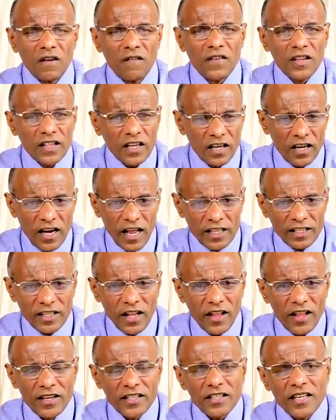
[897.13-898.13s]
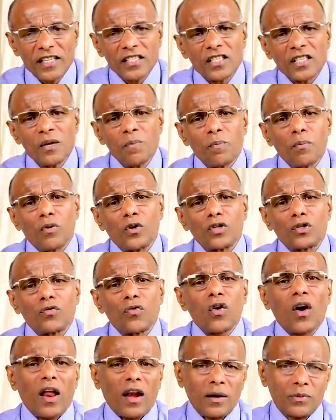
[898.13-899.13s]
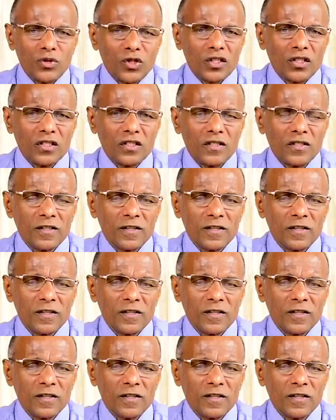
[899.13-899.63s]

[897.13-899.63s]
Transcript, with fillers: with a death sentence imposed for corruption.